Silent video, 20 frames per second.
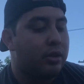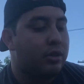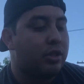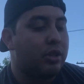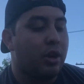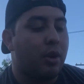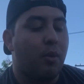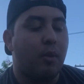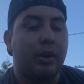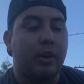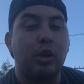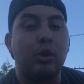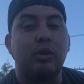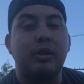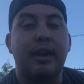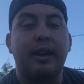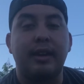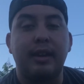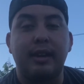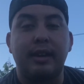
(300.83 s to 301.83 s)
So when you
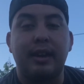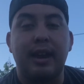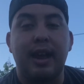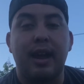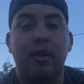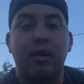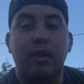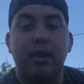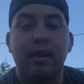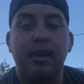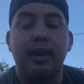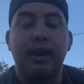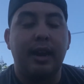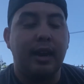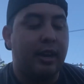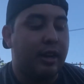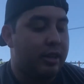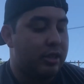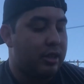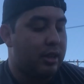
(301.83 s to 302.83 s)
tighten it down,
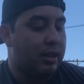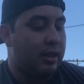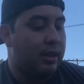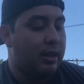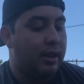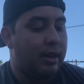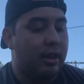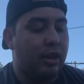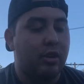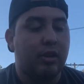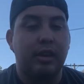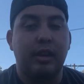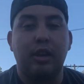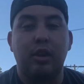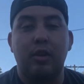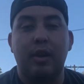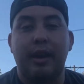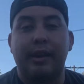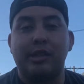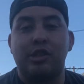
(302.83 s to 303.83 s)
it doesn't,
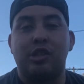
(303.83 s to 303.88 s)
you're not